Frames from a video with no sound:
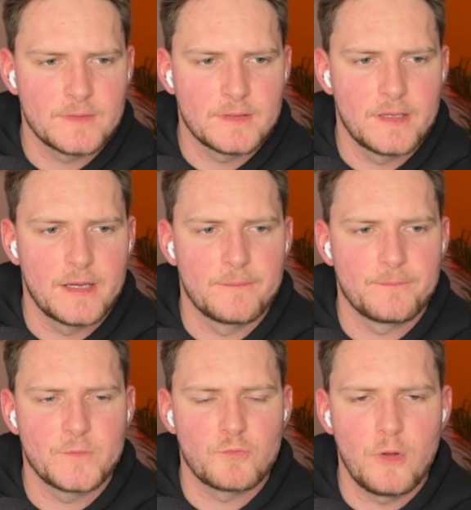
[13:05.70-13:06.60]
There,
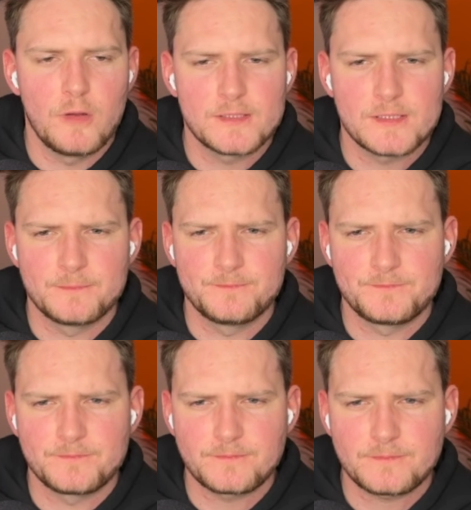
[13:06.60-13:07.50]
roles.
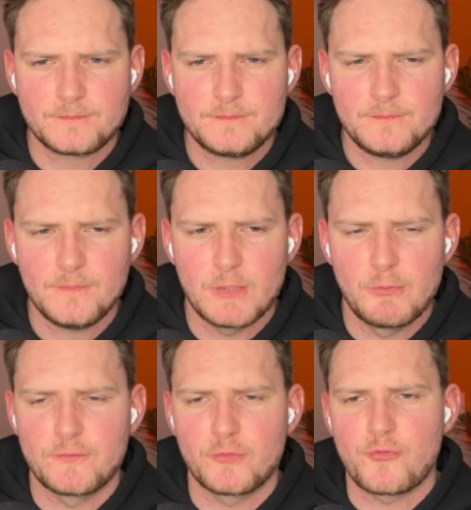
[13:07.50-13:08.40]
We
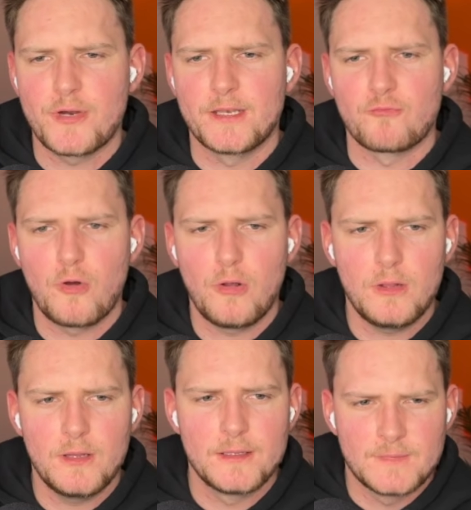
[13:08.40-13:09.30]
have to create the role.